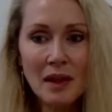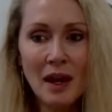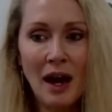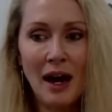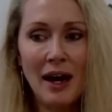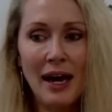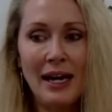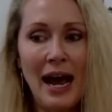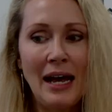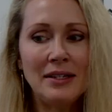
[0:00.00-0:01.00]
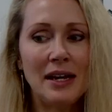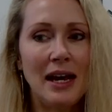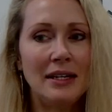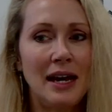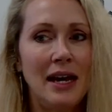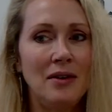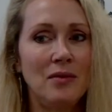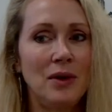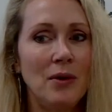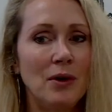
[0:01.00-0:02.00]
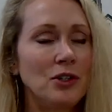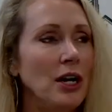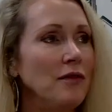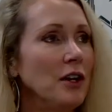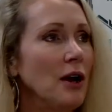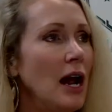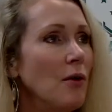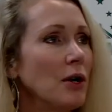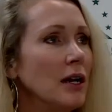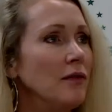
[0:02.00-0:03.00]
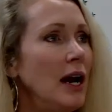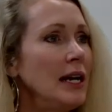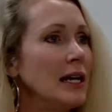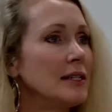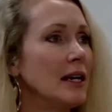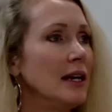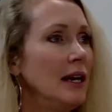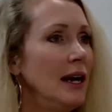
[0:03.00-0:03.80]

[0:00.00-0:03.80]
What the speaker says: an asset, and we were trying to figure out how we're going to finance it.